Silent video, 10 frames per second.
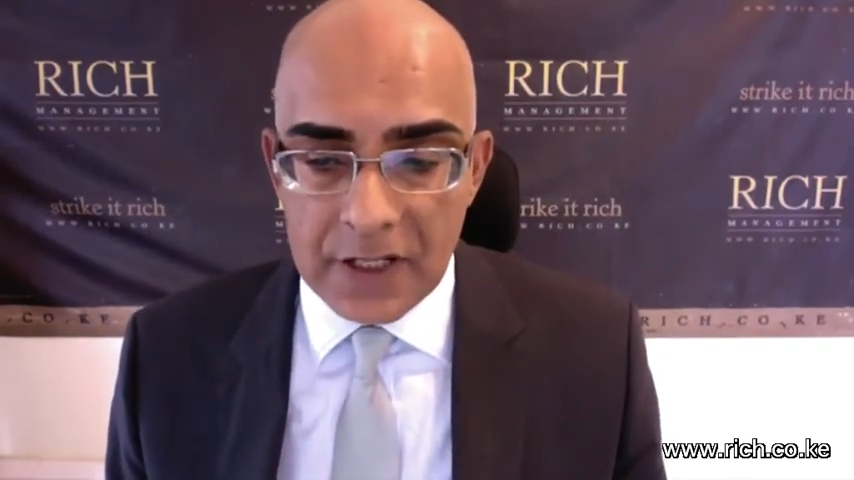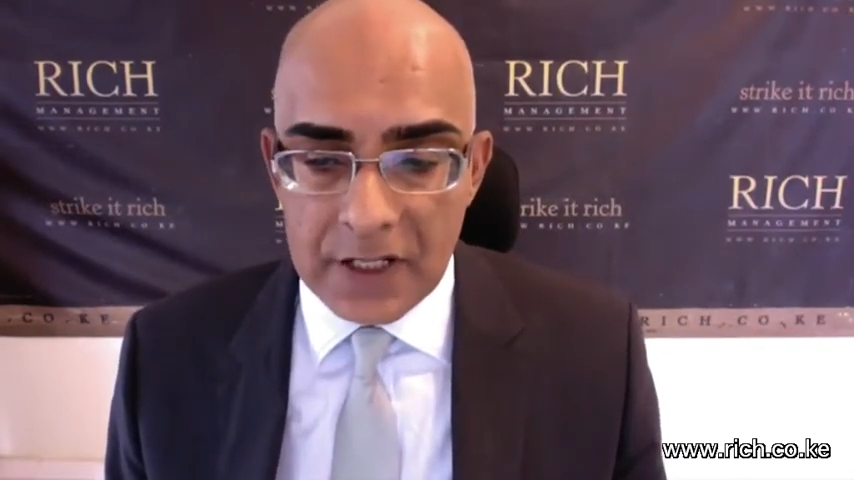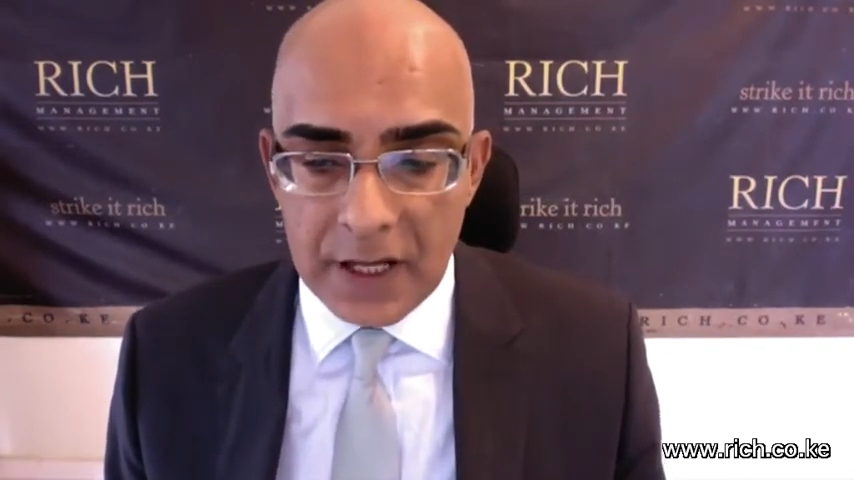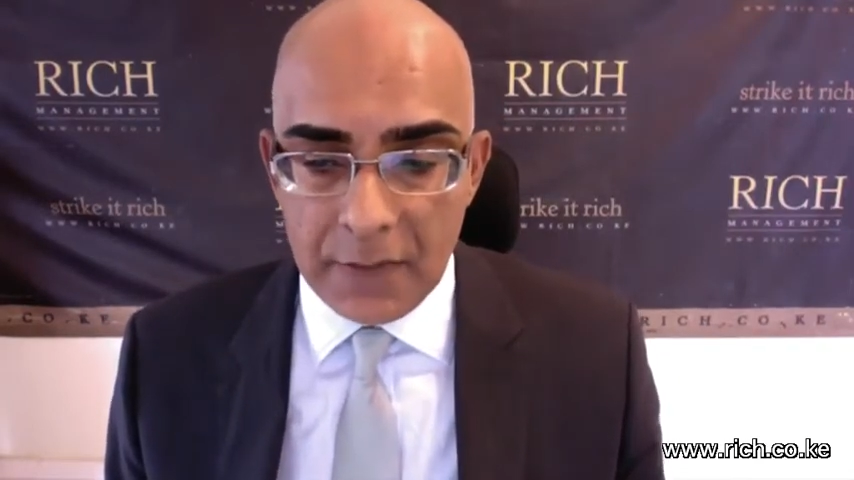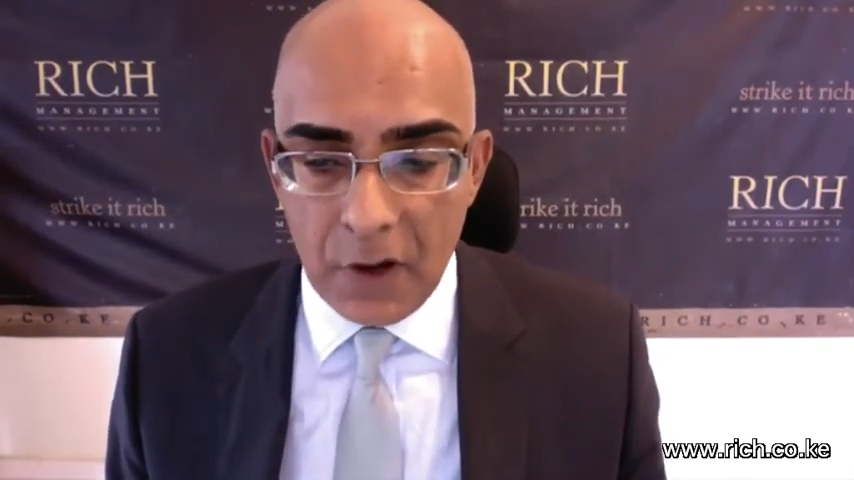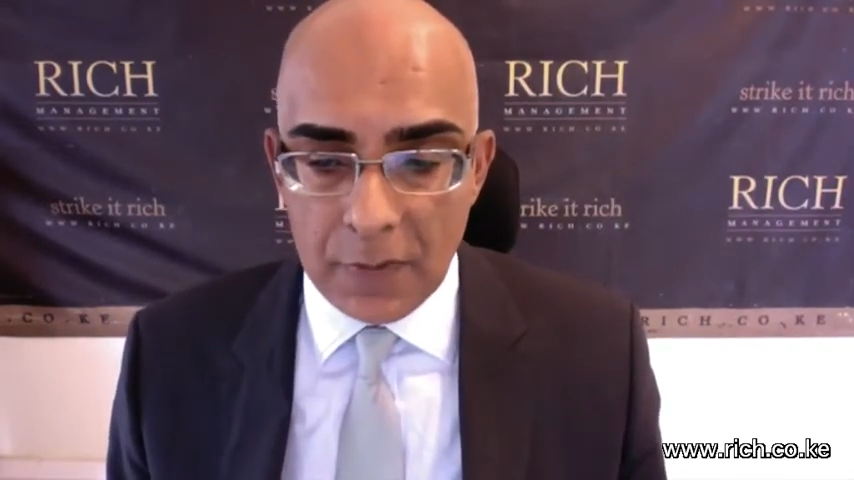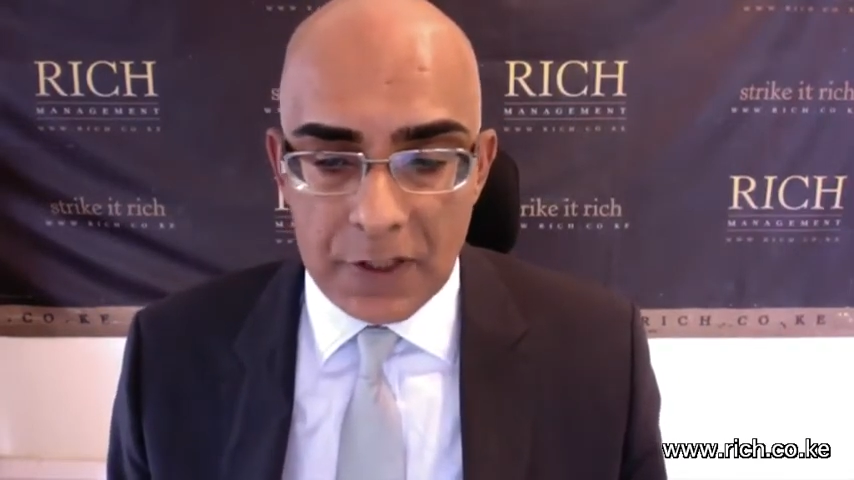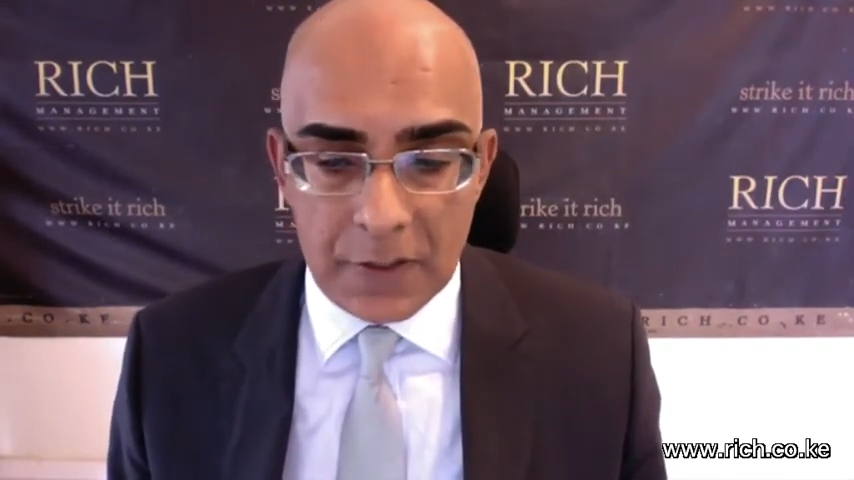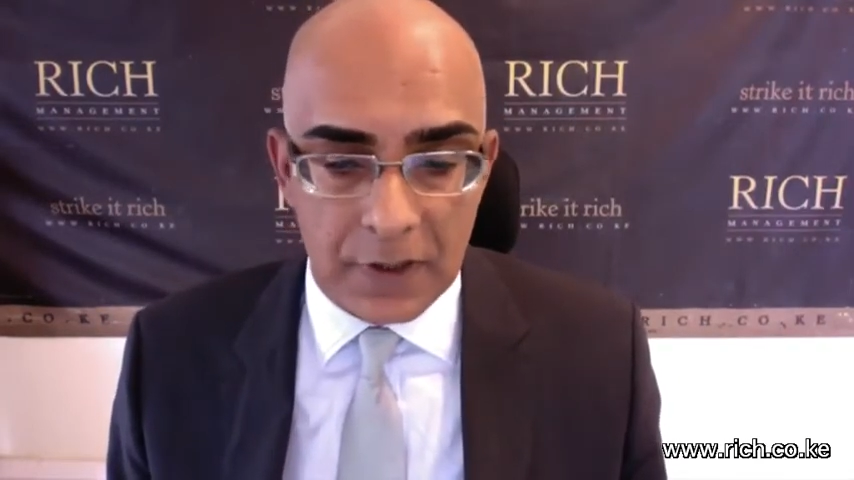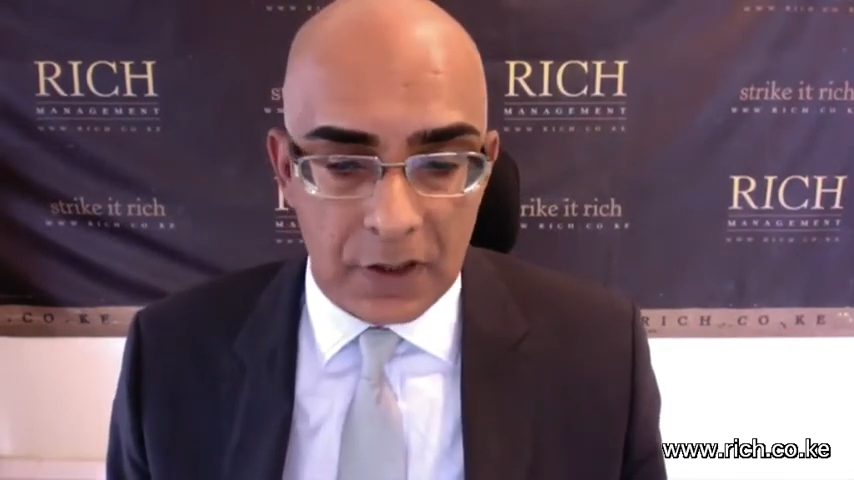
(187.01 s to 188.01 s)
as
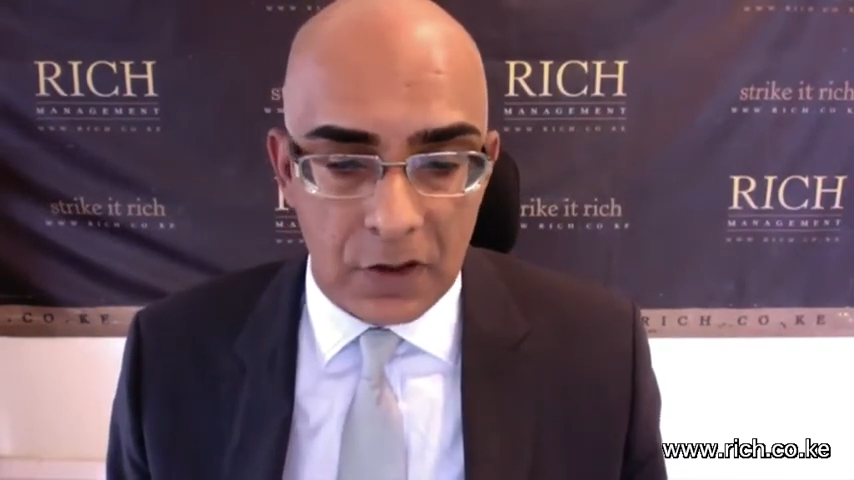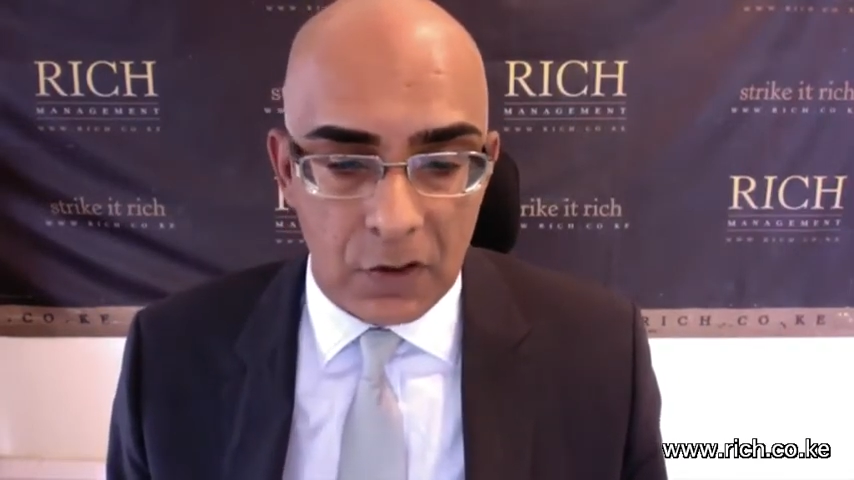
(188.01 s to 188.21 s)
suboptimal,